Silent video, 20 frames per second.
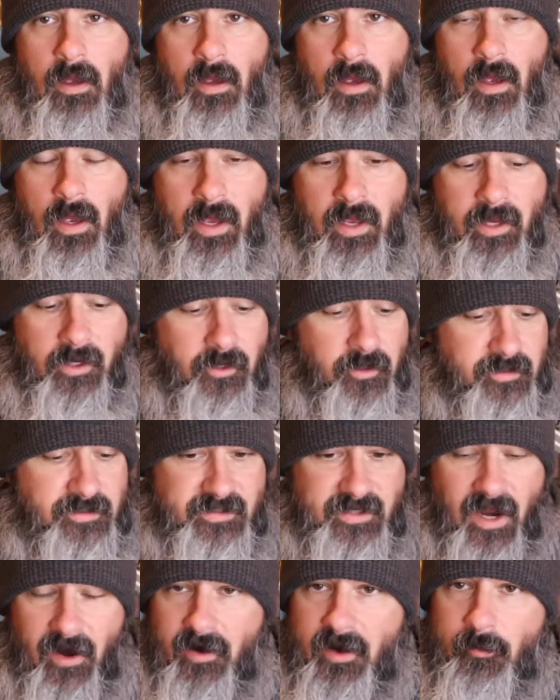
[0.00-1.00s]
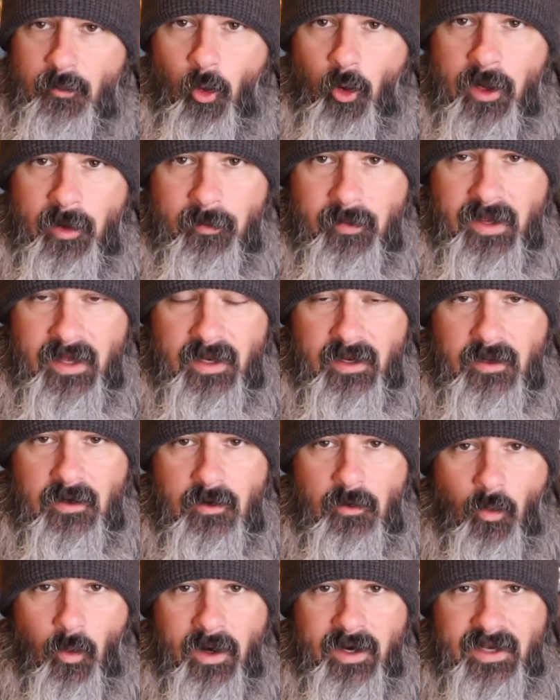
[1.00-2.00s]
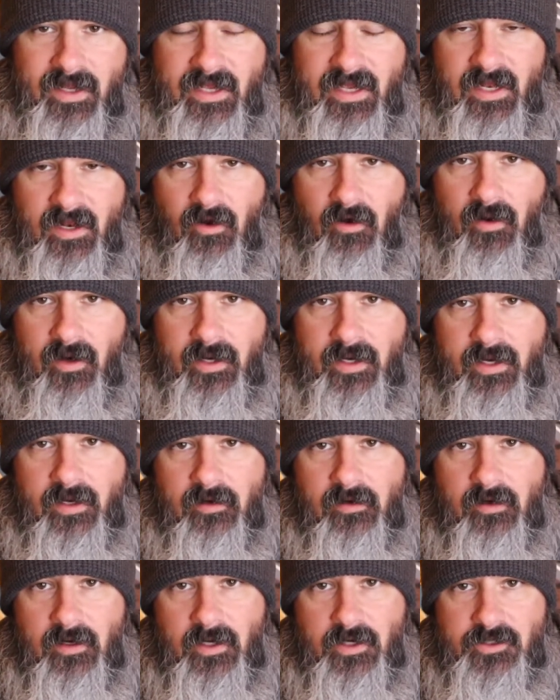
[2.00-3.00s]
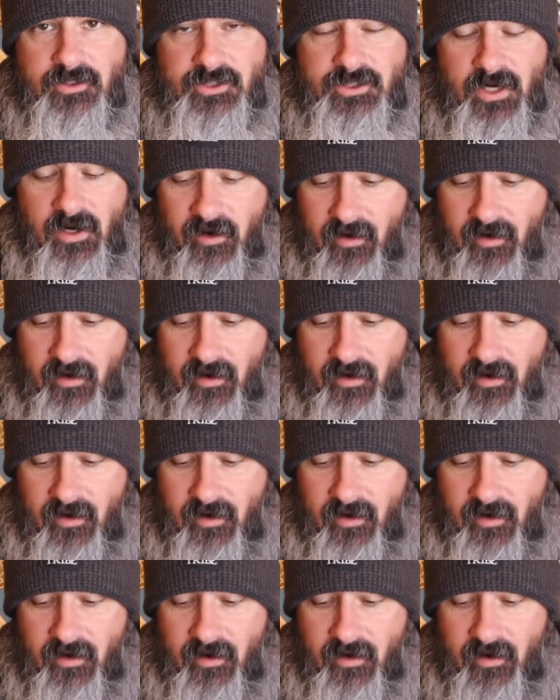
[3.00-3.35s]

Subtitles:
Hey, good Saturday morning, men. Wanted to get on here and share